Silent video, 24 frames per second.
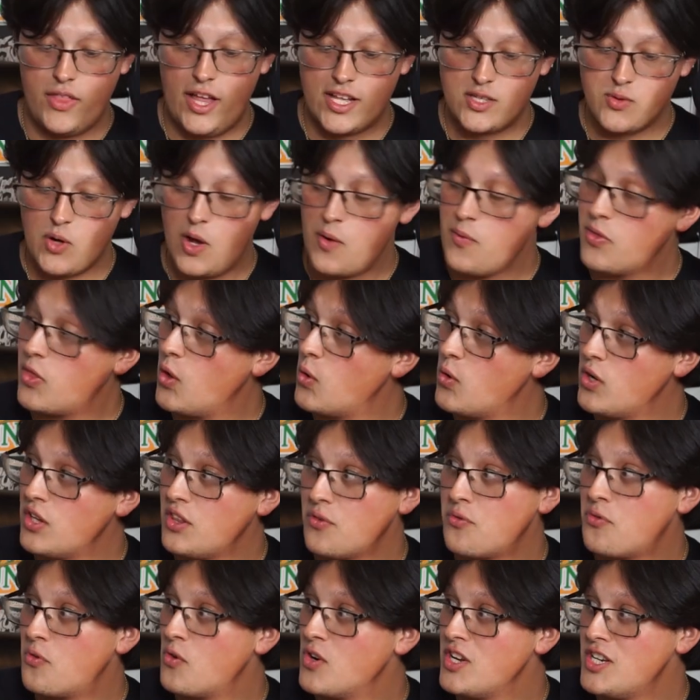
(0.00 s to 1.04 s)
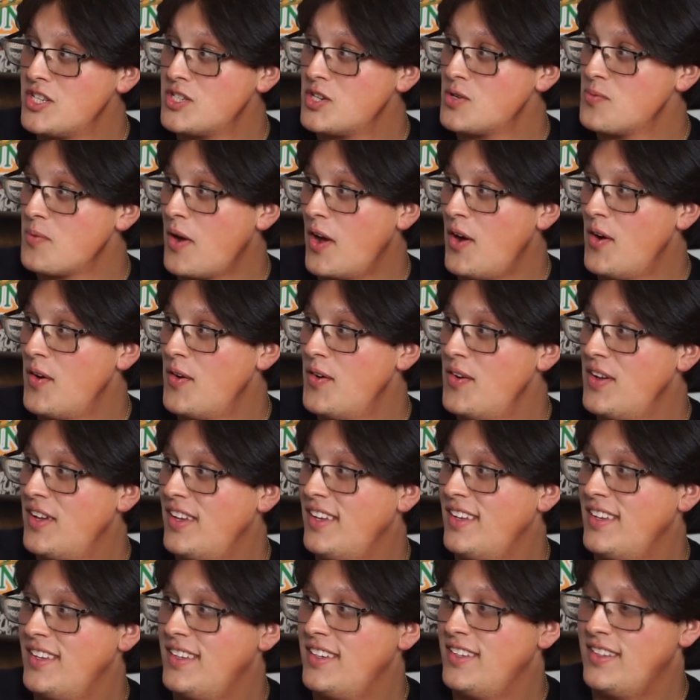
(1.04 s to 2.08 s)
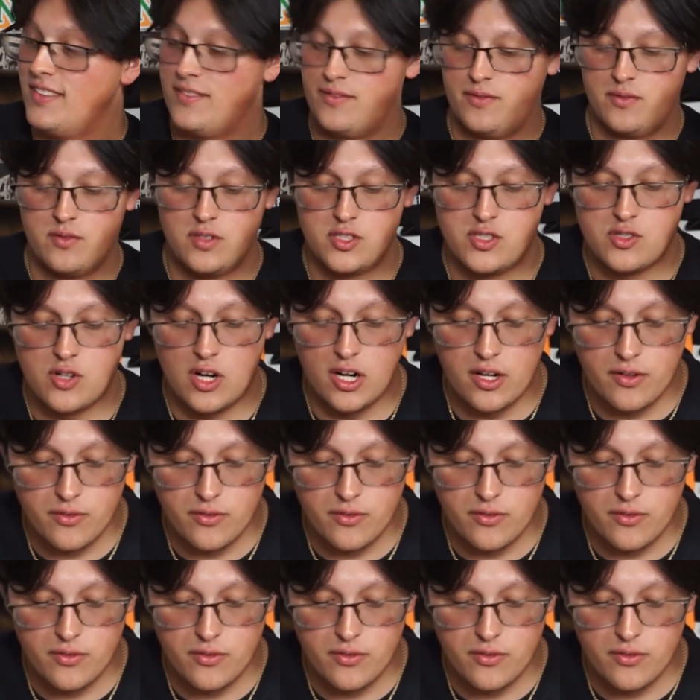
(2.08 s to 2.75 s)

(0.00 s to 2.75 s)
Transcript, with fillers: put that's it in the freezer. That's why I threw it in the freezer, bro. That's right, that's right. Let's try